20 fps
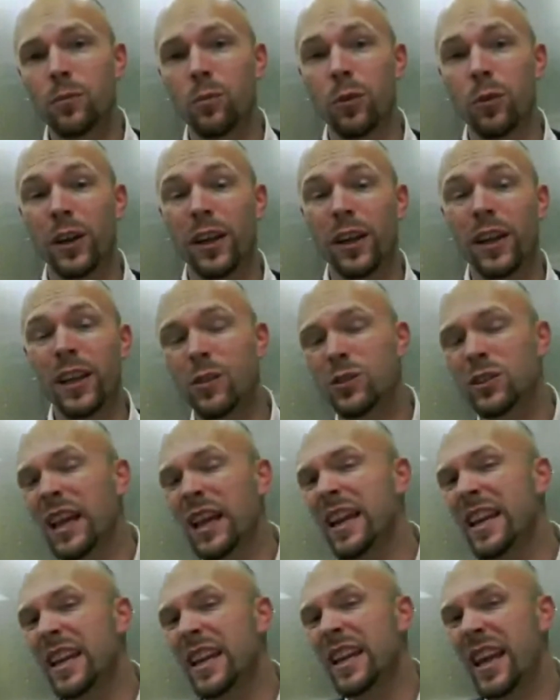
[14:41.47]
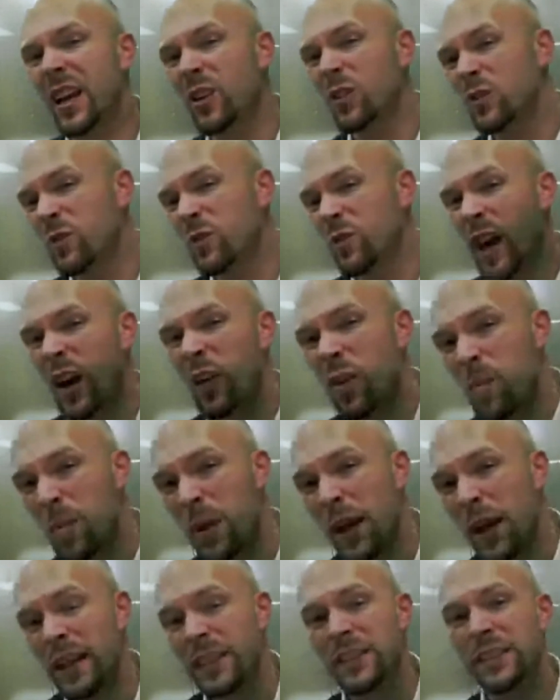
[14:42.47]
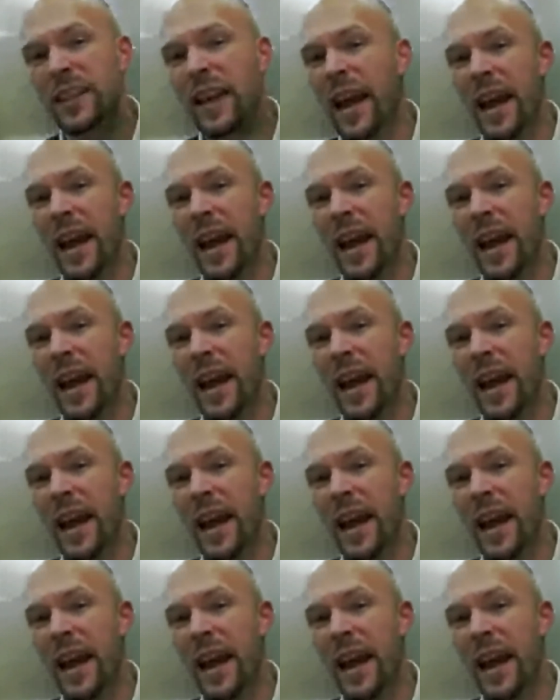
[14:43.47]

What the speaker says: bringing you San Diego's very best